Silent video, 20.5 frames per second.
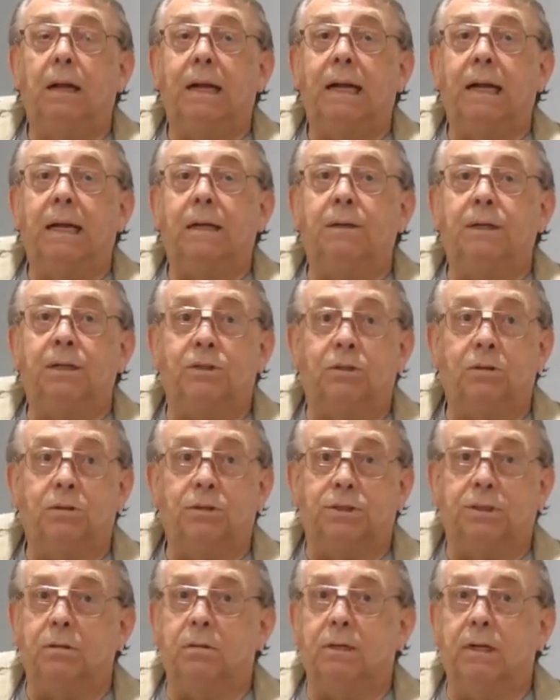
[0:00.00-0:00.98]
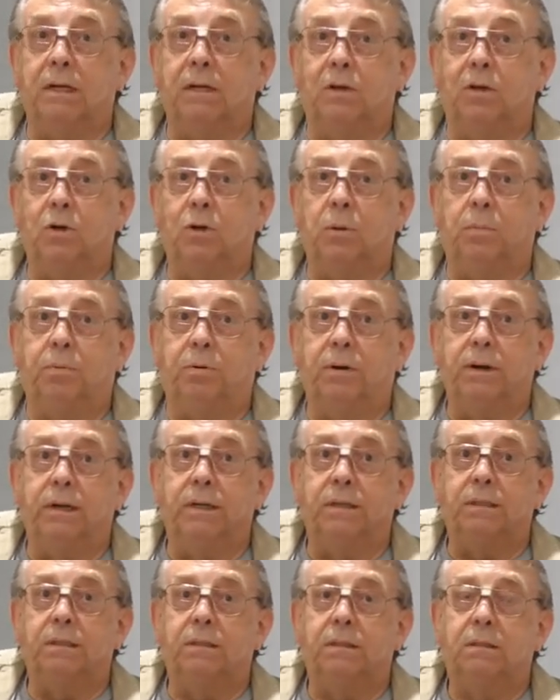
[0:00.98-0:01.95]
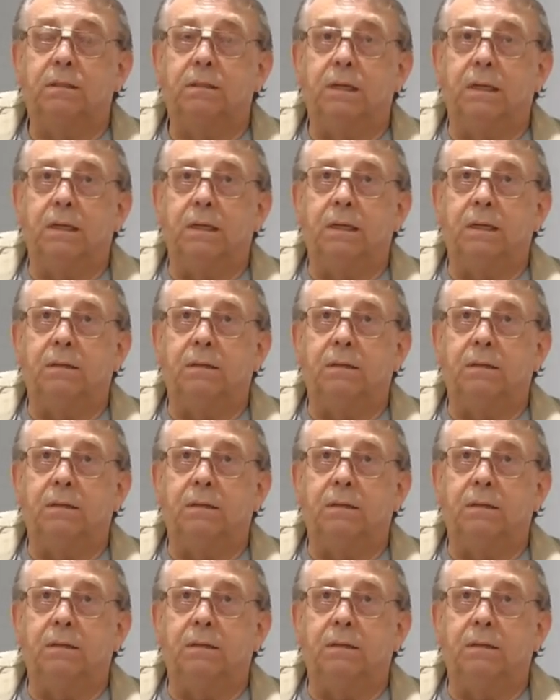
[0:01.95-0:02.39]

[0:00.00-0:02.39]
and it also incorporates